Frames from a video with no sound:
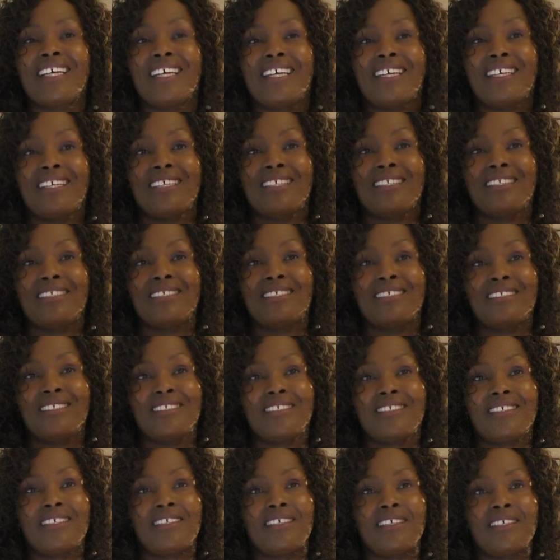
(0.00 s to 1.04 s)

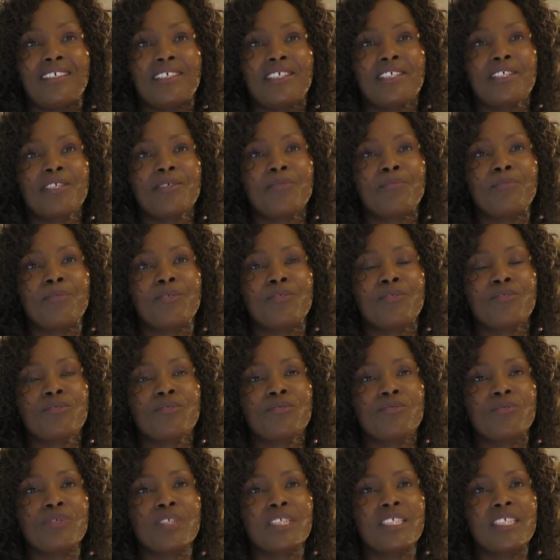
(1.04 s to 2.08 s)
and uh, keep
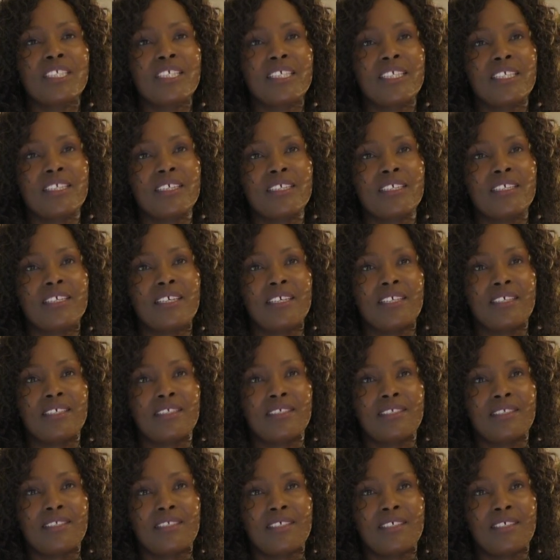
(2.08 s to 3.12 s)
on reading
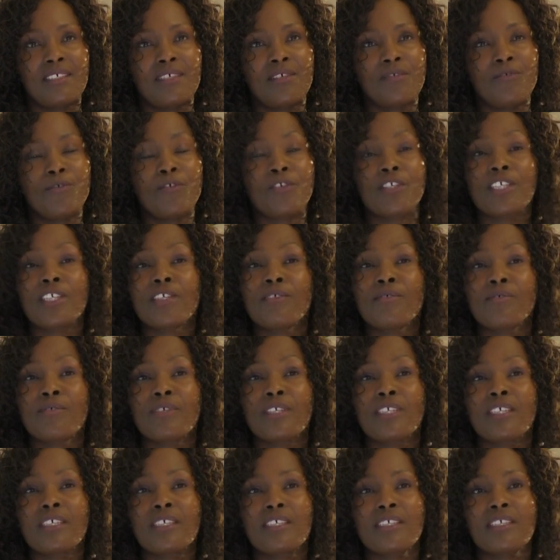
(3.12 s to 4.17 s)
and uh,
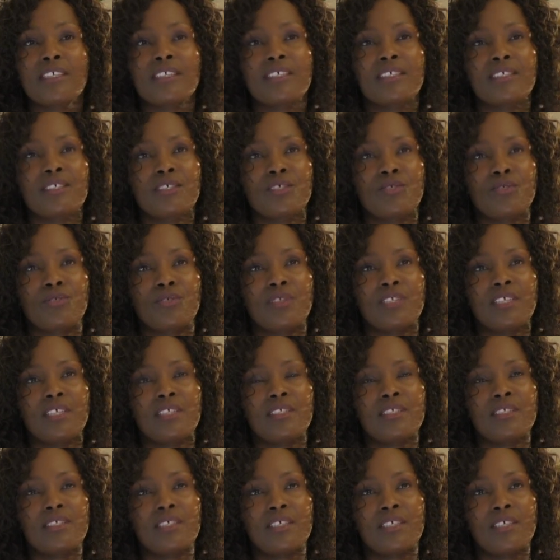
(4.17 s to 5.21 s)
forgiving so
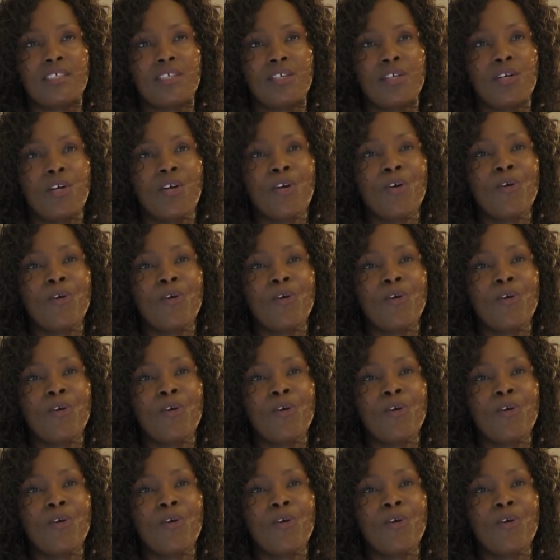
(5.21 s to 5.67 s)
that uh,